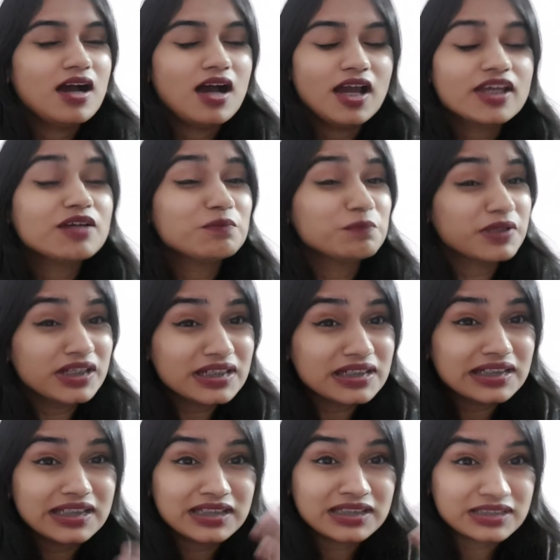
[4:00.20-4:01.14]
I
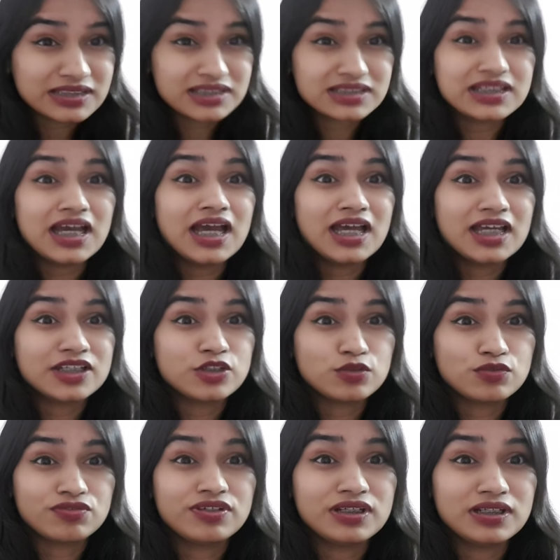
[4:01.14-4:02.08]
completely understand
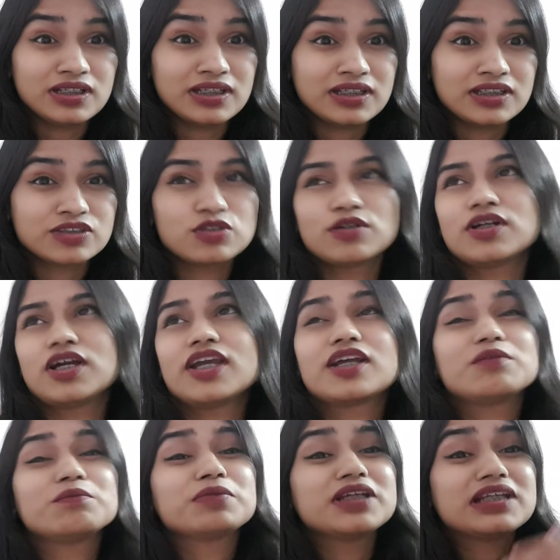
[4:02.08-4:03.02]
your feelings, or I
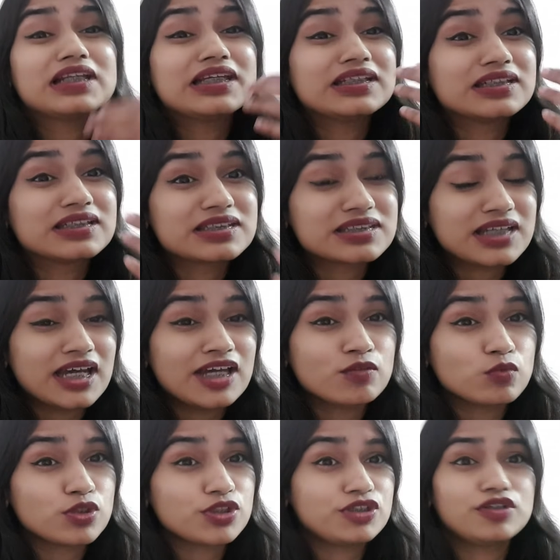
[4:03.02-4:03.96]
completely
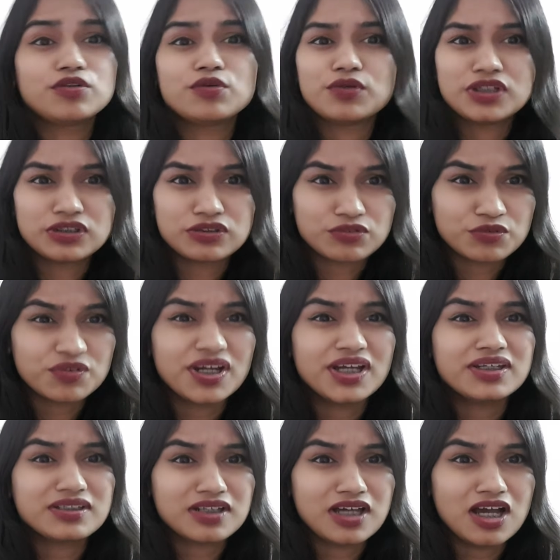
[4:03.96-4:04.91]
understand what you're going through
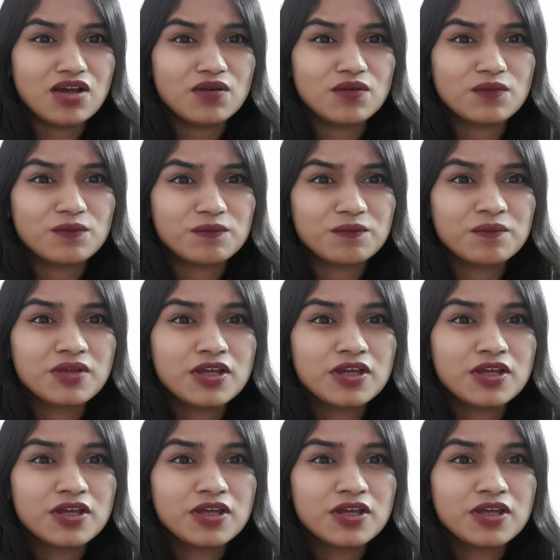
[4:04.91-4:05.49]
right now.